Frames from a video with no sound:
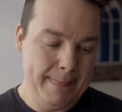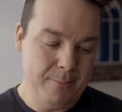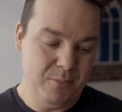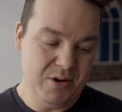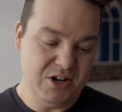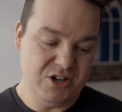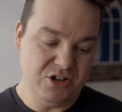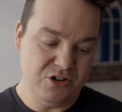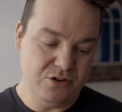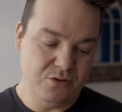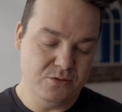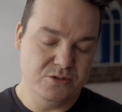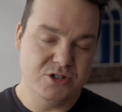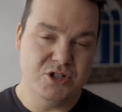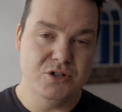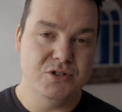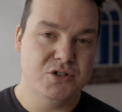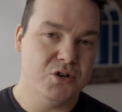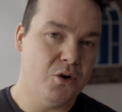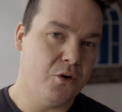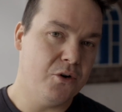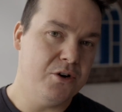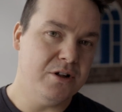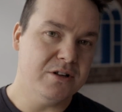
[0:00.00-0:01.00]
we do
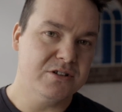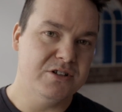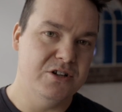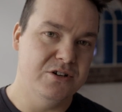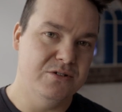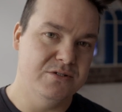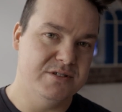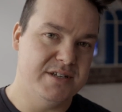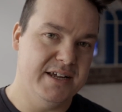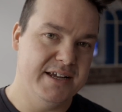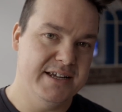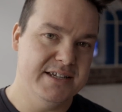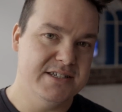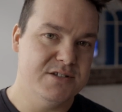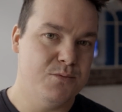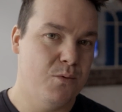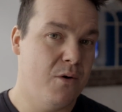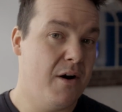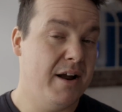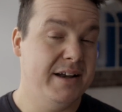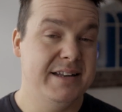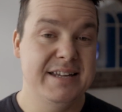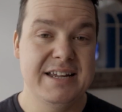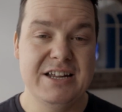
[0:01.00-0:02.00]
tutorial Tuesdays
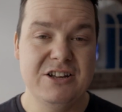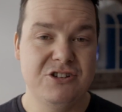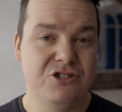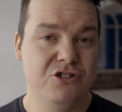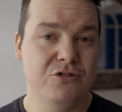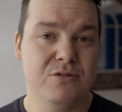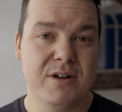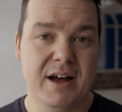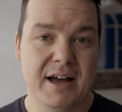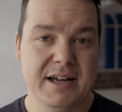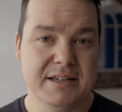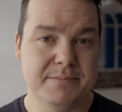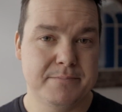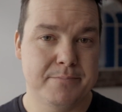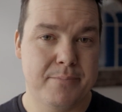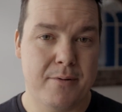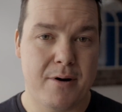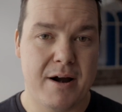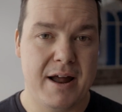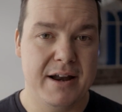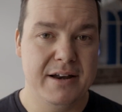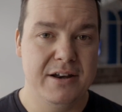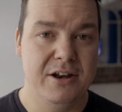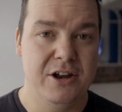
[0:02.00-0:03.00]
where I teach you guys
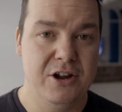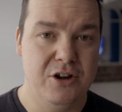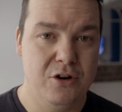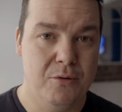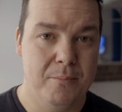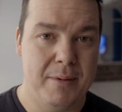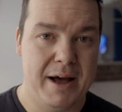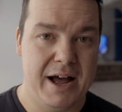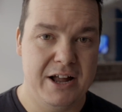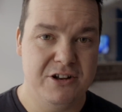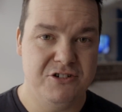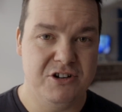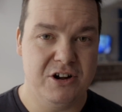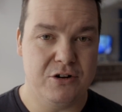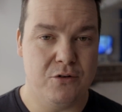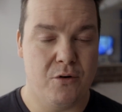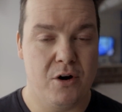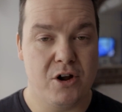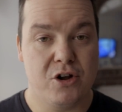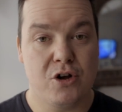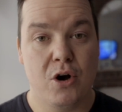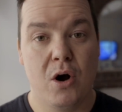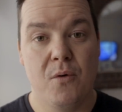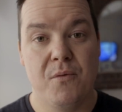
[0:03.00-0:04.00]
brand new magic or
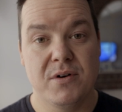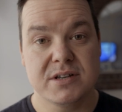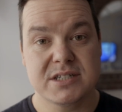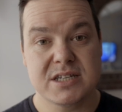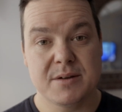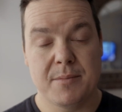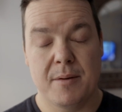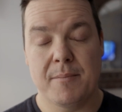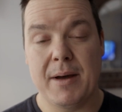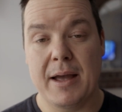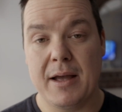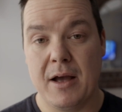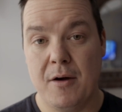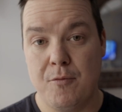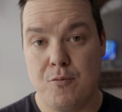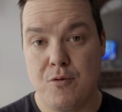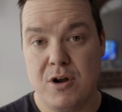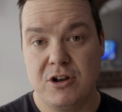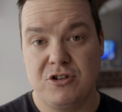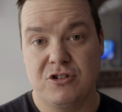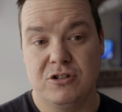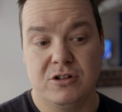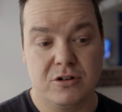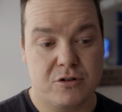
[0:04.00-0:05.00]
I go over some of my
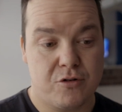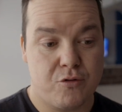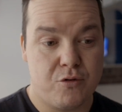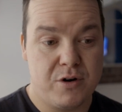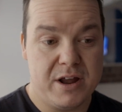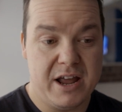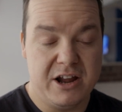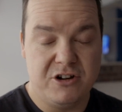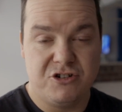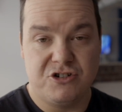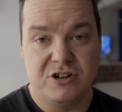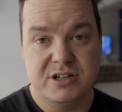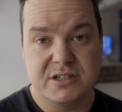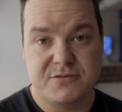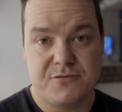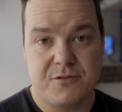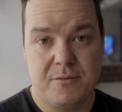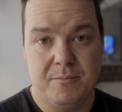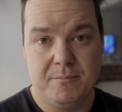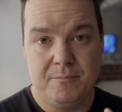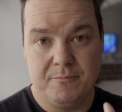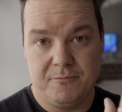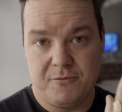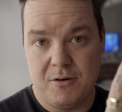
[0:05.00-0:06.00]
original creations
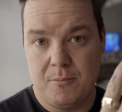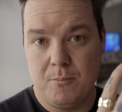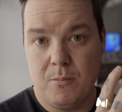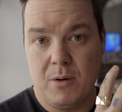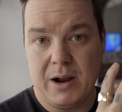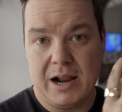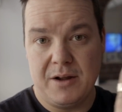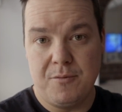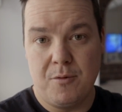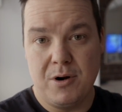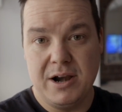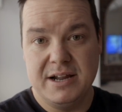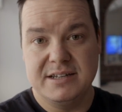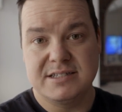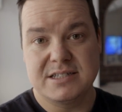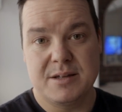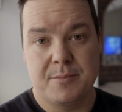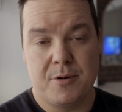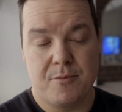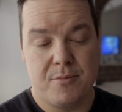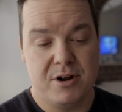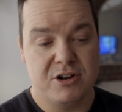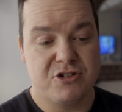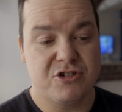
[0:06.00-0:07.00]
from, from when I released
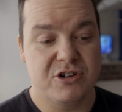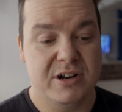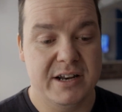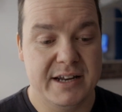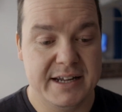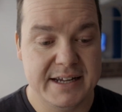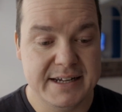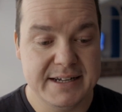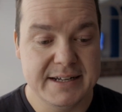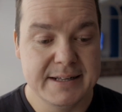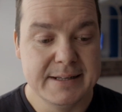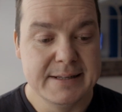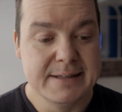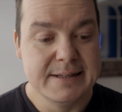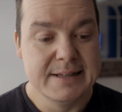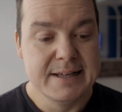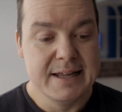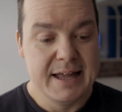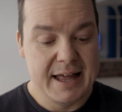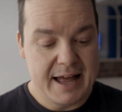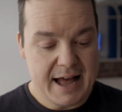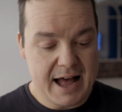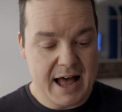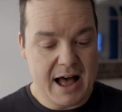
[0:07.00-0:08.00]
them originally.
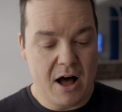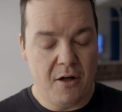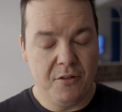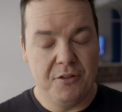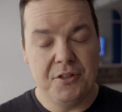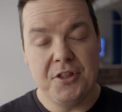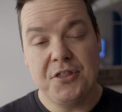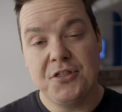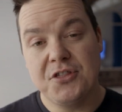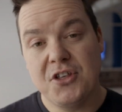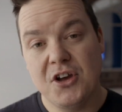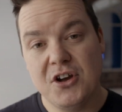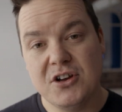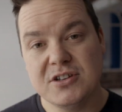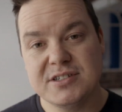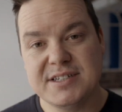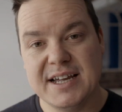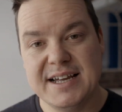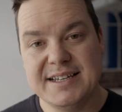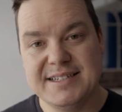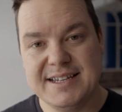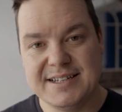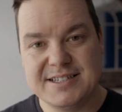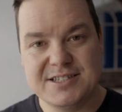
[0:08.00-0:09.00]
Uh, on
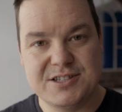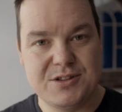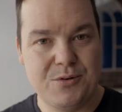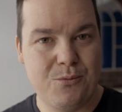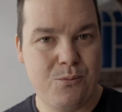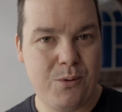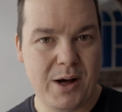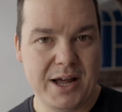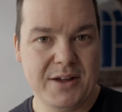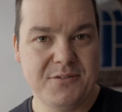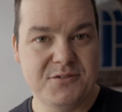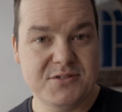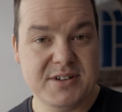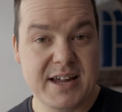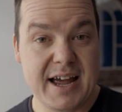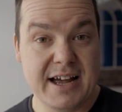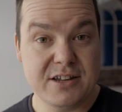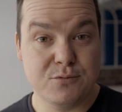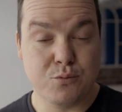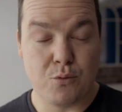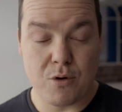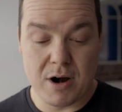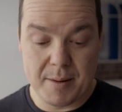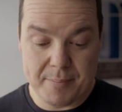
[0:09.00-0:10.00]
Thursdays, it's the wife
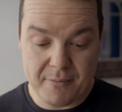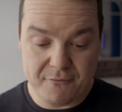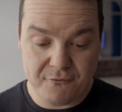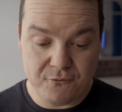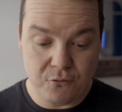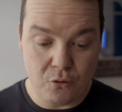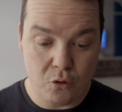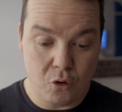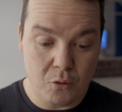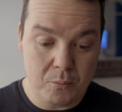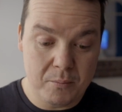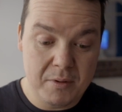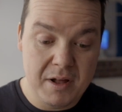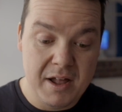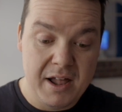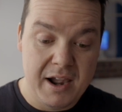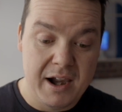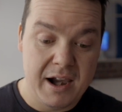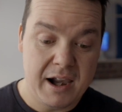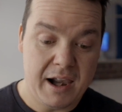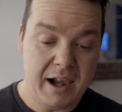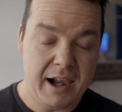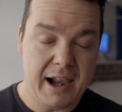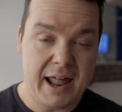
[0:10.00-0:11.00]
test where I perform
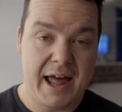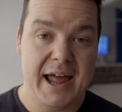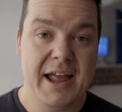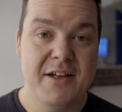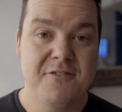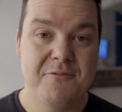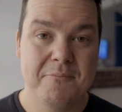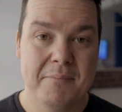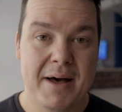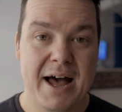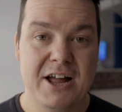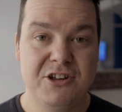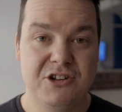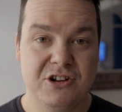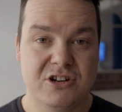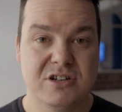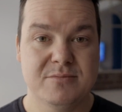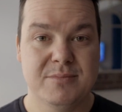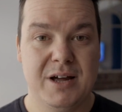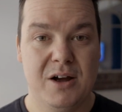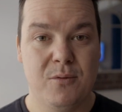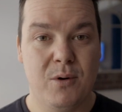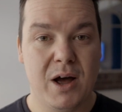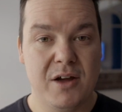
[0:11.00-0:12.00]
live magic
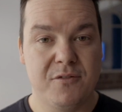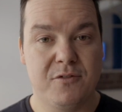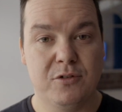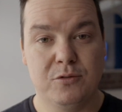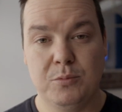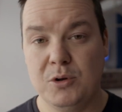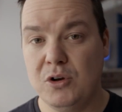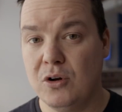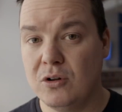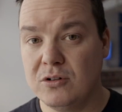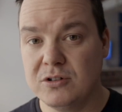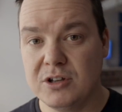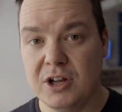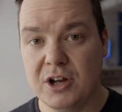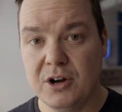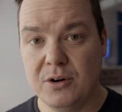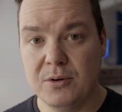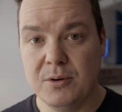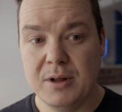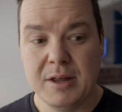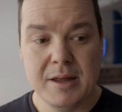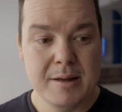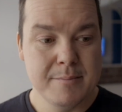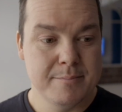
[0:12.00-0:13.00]
to my wife because we all
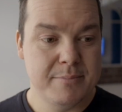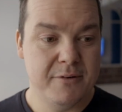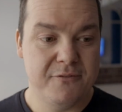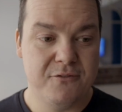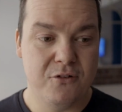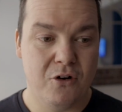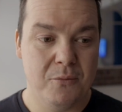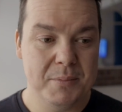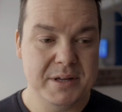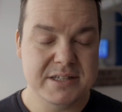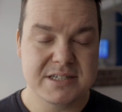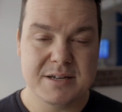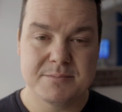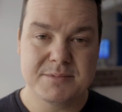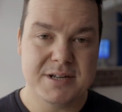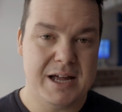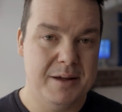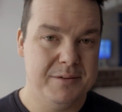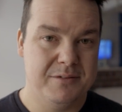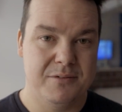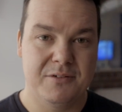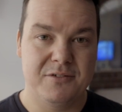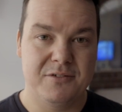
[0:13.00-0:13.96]
know performing sometimes